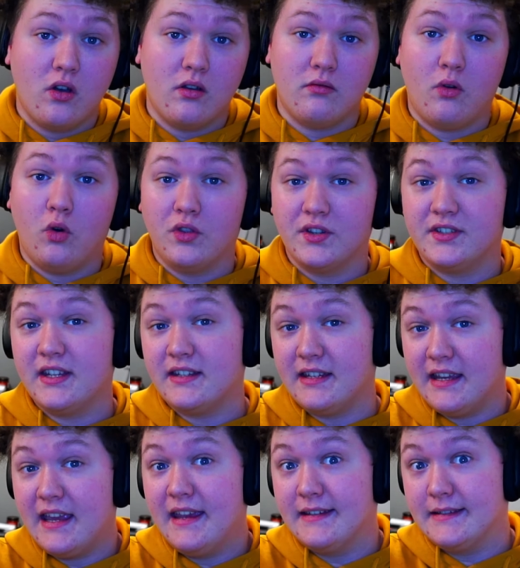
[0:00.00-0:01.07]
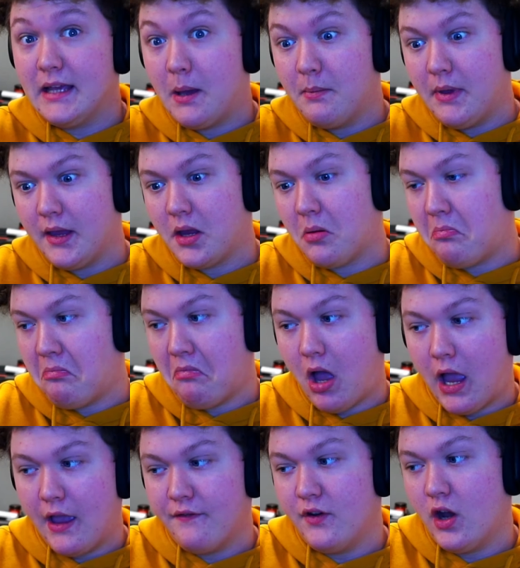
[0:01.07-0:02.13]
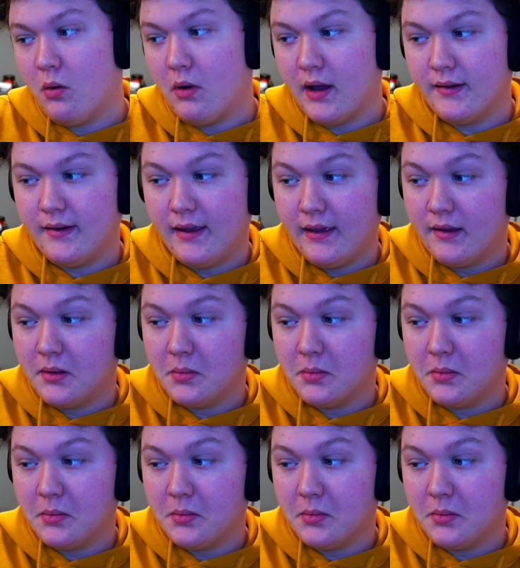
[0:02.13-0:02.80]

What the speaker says: or the city is that big. I have no idea.